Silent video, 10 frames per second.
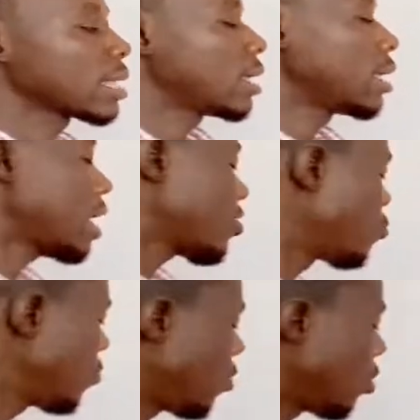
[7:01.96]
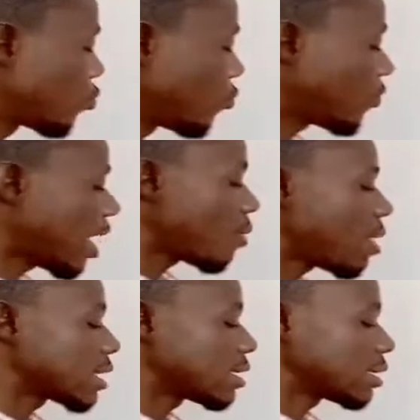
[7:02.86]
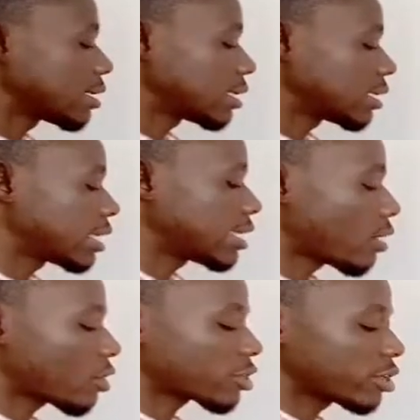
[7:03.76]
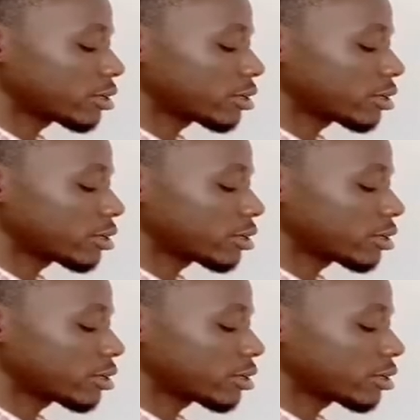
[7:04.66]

Let's move on to find what? The direction.